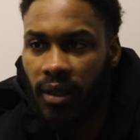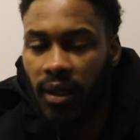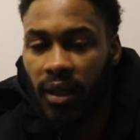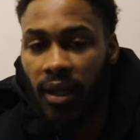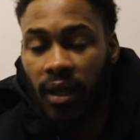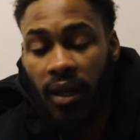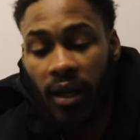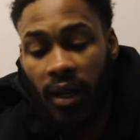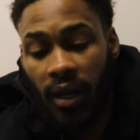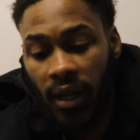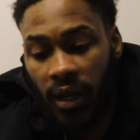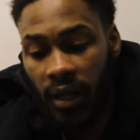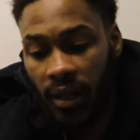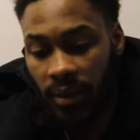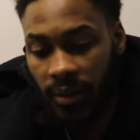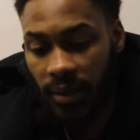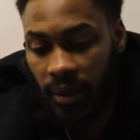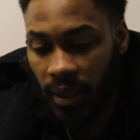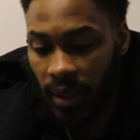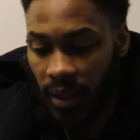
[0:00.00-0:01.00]

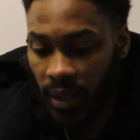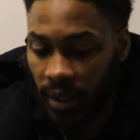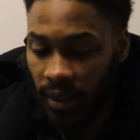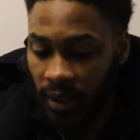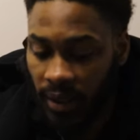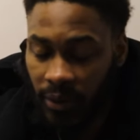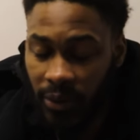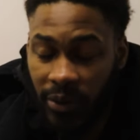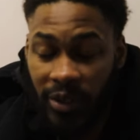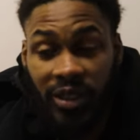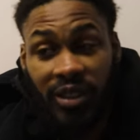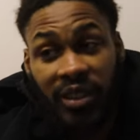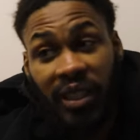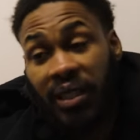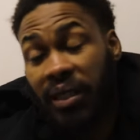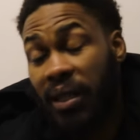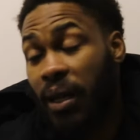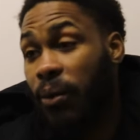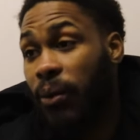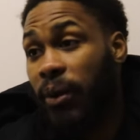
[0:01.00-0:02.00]
Yeah, we just
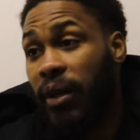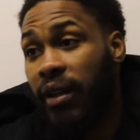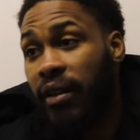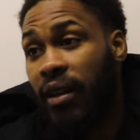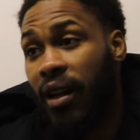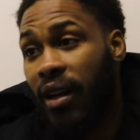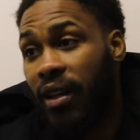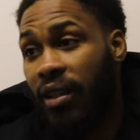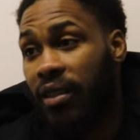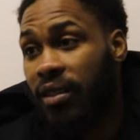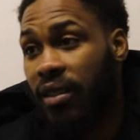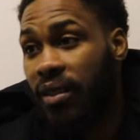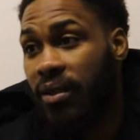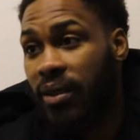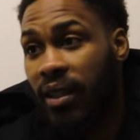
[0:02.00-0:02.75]
needed a win, honestly.